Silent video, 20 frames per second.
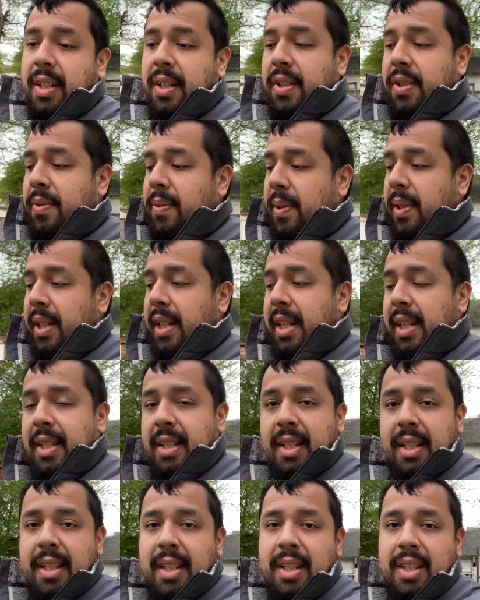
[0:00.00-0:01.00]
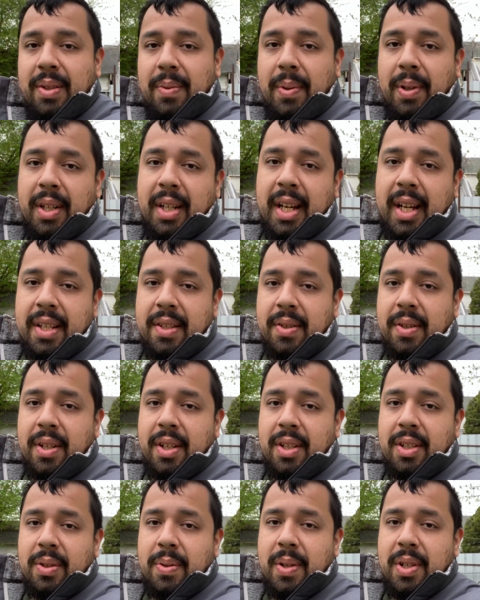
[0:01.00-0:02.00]
It was really easy, so we're gonna answer
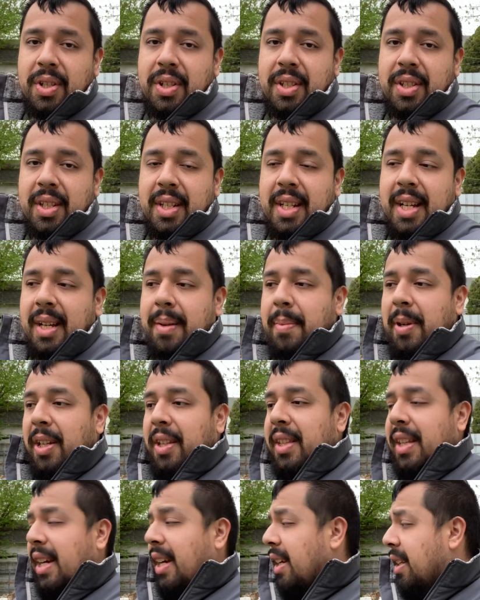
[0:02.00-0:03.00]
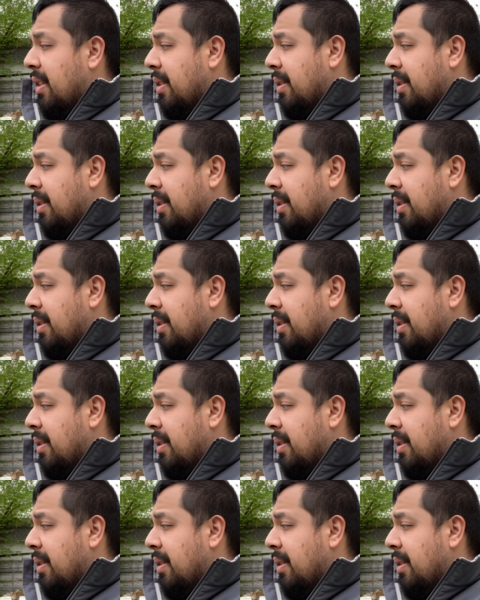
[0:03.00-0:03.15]
y'all's questions today about that.